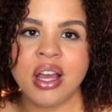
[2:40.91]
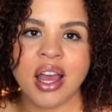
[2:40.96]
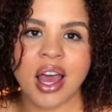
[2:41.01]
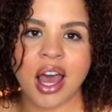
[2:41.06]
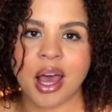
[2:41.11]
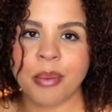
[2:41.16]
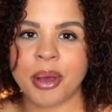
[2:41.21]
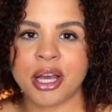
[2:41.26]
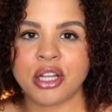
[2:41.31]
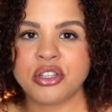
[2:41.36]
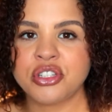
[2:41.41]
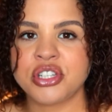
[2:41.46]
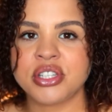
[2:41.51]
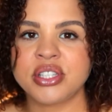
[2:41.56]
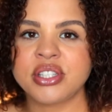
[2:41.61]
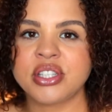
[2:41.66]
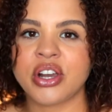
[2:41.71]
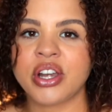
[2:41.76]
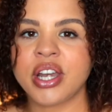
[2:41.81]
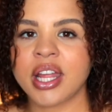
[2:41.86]
about just
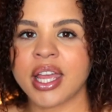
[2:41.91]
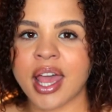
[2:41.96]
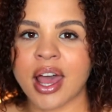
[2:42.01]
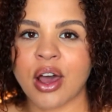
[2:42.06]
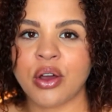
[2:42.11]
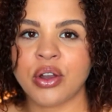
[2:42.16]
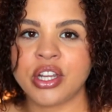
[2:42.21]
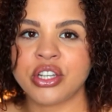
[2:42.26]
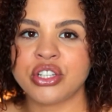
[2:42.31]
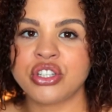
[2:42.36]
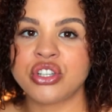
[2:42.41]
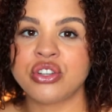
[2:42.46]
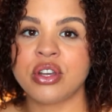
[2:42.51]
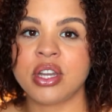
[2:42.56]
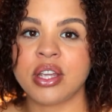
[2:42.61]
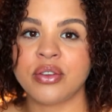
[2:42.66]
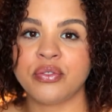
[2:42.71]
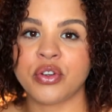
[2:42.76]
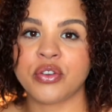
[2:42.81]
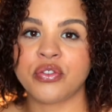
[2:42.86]
starting out and
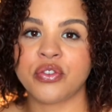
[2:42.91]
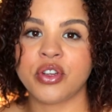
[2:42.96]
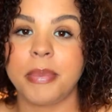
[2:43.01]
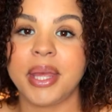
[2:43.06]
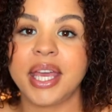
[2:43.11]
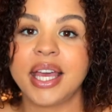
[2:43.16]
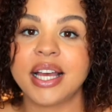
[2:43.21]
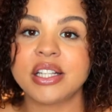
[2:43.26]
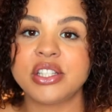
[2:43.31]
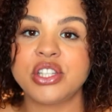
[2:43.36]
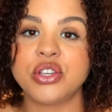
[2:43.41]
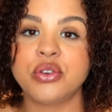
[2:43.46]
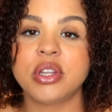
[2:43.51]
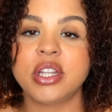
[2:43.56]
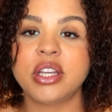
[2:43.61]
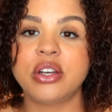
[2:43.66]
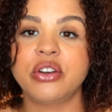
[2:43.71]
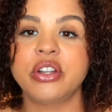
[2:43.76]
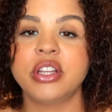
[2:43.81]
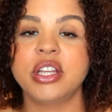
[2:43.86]
shooting for free because you
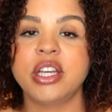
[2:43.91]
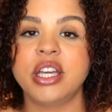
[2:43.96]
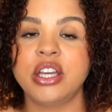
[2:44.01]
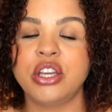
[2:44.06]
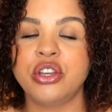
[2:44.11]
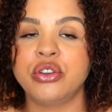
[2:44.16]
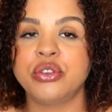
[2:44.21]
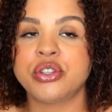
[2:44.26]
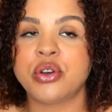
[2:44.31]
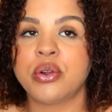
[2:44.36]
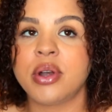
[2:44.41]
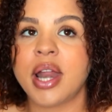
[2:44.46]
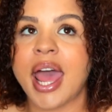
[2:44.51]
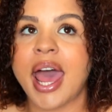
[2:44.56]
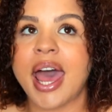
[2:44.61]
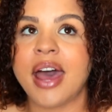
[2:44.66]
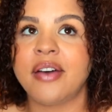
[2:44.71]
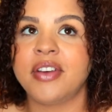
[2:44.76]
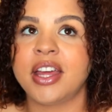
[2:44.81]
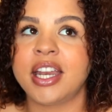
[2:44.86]
don't
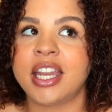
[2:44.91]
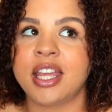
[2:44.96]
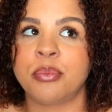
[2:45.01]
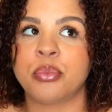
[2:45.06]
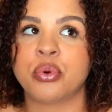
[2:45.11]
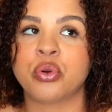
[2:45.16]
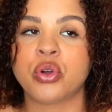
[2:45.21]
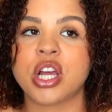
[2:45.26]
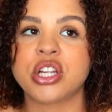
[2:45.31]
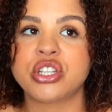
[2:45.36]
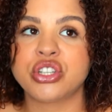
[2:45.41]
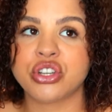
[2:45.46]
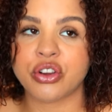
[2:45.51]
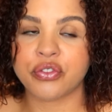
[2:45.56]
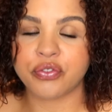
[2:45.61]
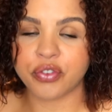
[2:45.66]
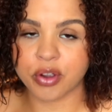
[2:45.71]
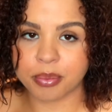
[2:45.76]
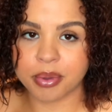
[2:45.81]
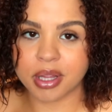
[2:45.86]
have any pressure
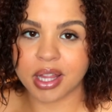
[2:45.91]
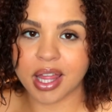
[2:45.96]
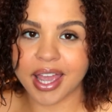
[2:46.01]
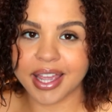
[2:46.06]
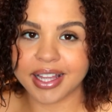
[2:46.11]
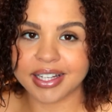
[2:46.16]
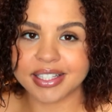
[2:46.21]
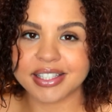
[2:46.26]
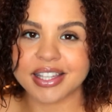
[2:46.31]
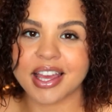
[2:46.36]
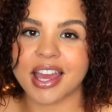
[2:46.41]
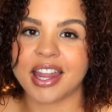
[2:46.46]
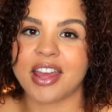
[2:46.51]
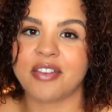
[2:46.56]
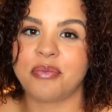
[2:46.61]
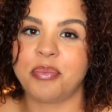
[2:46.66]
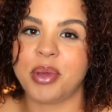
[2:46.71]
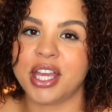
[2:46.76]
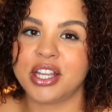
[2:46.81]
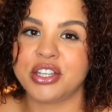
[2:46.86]
from clients that
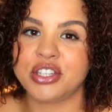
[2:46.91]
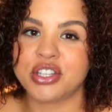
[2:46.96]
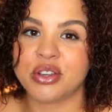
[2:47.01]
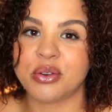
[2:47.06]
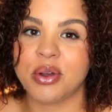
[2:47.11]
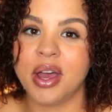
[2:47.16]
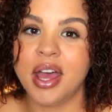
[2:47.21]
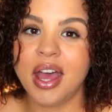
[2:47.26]
have paid you